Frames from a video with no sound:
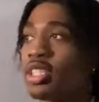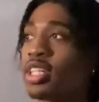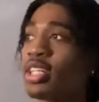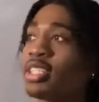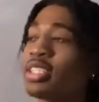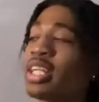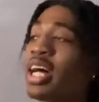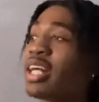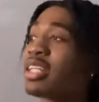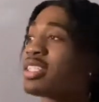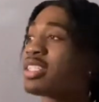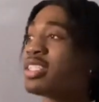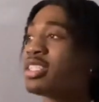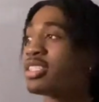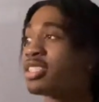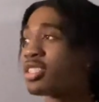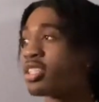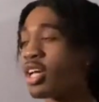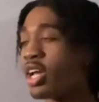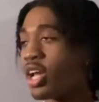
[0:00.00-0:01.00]
There's not
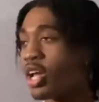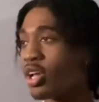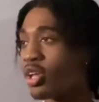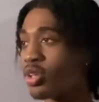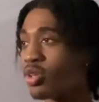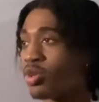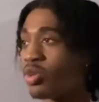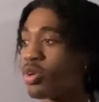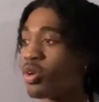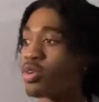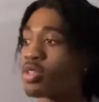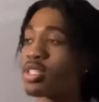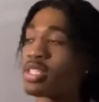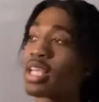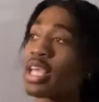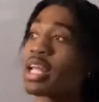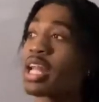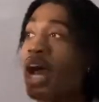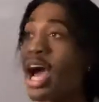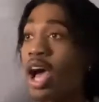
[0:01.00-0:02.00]
this, you know what I'm
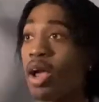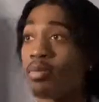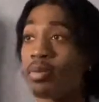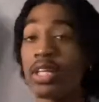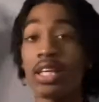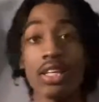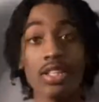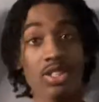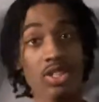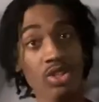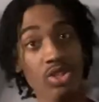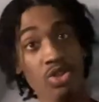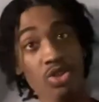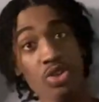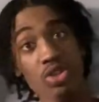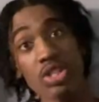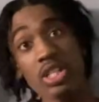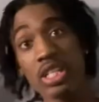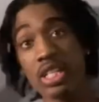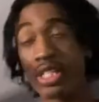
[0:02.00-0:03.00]
saying, I'm this and
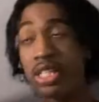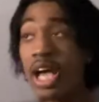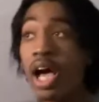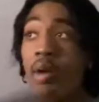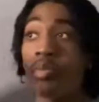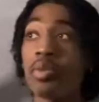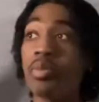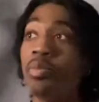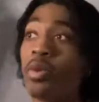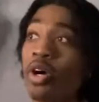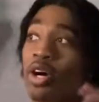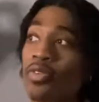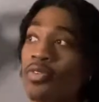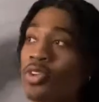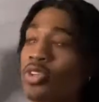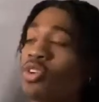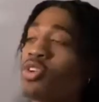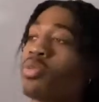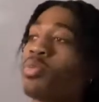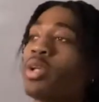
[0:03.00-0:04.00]
you're this, I'm above
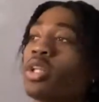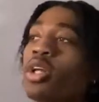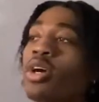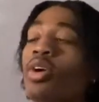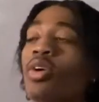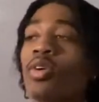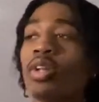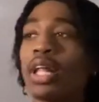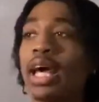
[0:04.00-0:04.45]
and you're below.